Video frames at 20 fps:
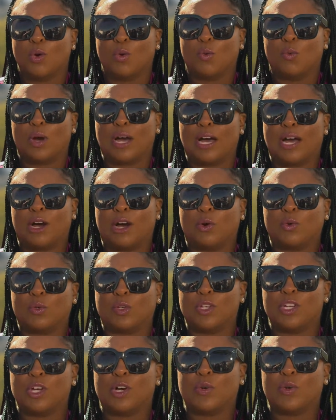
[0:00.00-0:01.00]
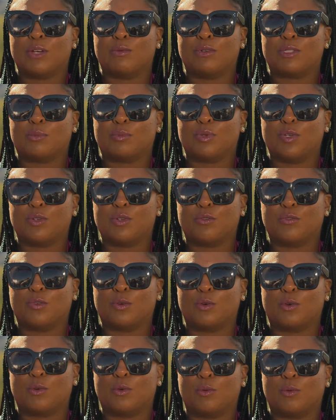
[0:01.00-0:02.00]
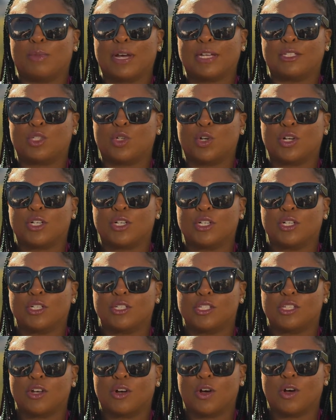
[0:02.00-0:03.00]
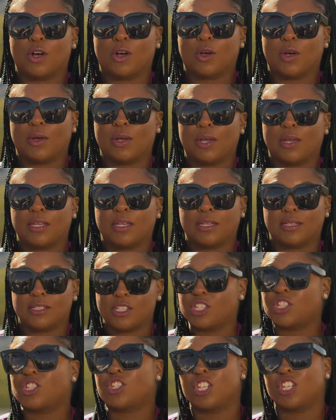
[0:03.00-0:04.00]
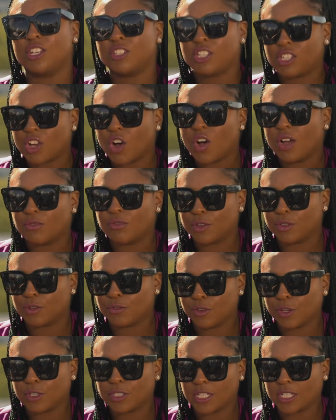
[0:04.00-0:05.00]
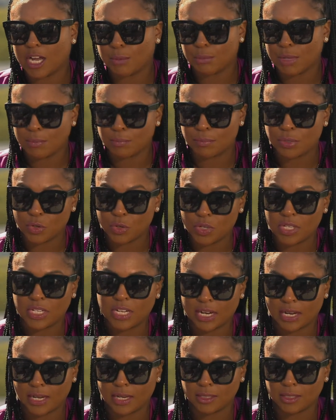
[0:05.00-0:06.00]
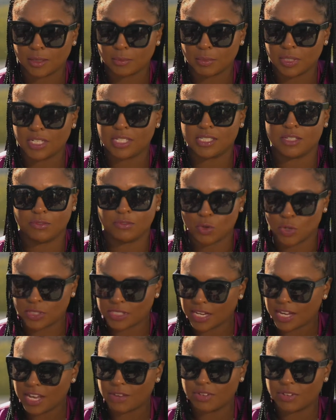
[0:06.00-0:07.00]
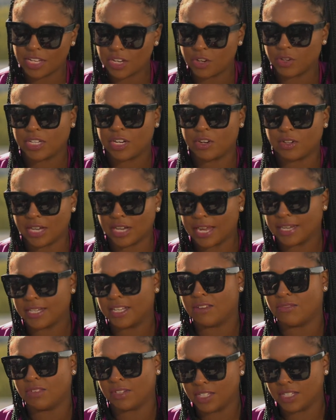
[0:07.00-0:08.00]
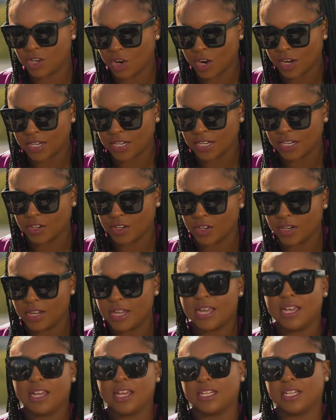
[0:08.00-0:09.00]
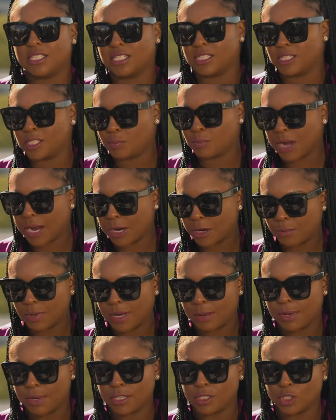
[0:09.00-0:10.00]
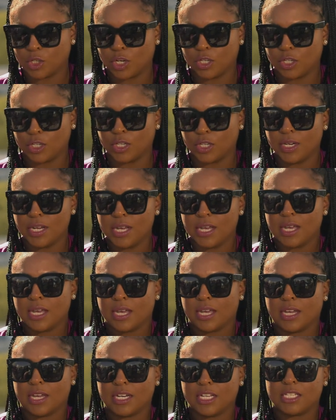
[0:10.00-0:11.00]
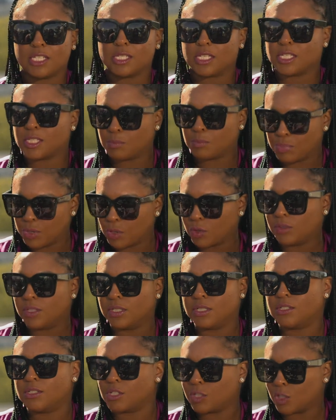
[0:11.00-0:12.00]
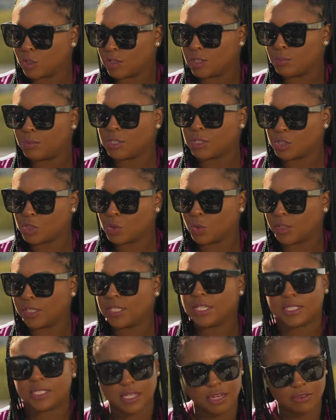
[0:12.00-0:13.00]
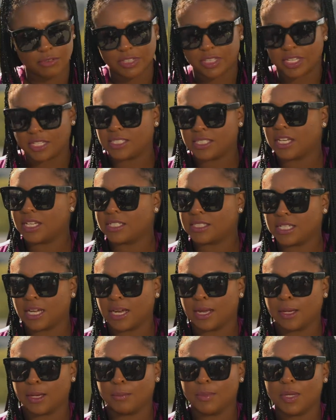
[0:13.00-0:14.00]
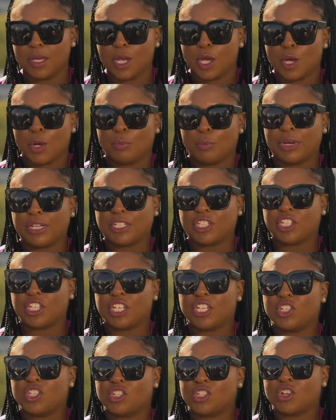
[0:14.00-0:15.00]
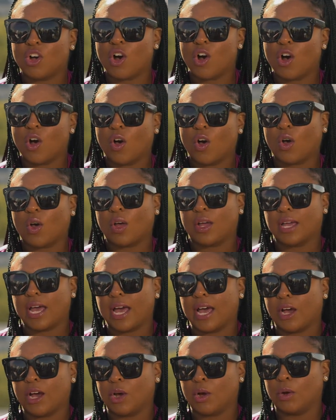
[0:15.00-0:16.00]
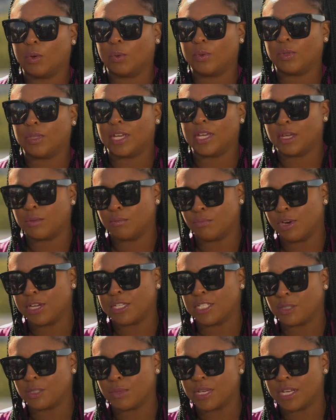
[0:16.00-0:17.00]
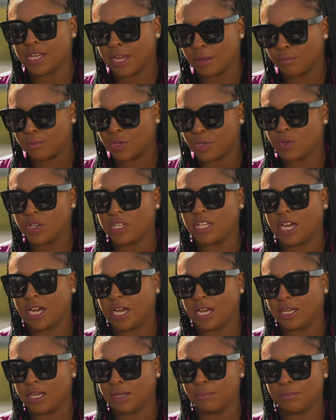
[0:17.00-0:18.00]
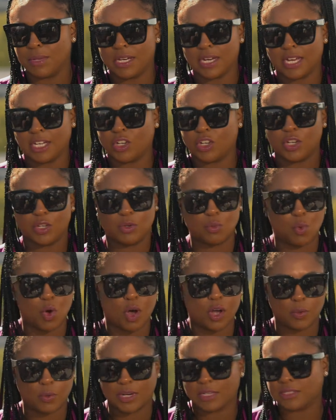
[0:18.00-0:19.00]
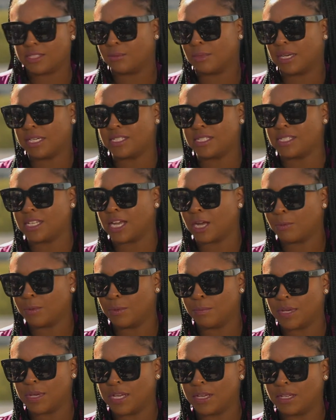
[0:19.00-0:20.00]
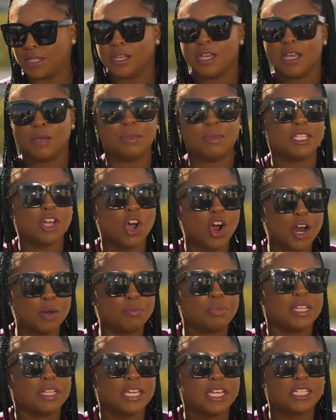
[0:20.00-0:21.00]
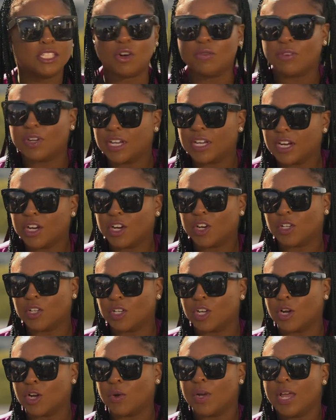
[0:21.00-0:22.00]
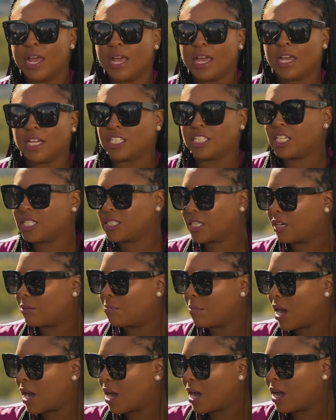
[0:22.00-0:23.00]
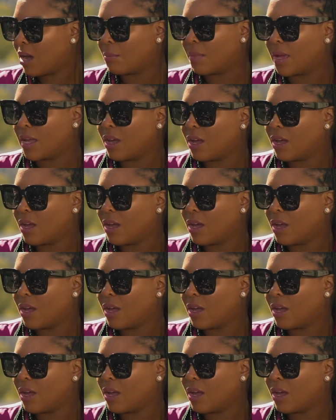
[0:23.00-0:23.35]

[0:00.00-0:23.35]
Wow, you know, it was beautiful. My daughter saw it for the first time at BeautyCon because, of course, I have a hair care line, Heavenly Heart Hair, and it's inspired by my daughter, and it's building slowly but surely. Everything takes time, but she saw how they embraced me at BeautyCon. I mean, I couldn't walk without somebody stopping me and, Miss Hart, please, over here, you know, and she's like, Mom,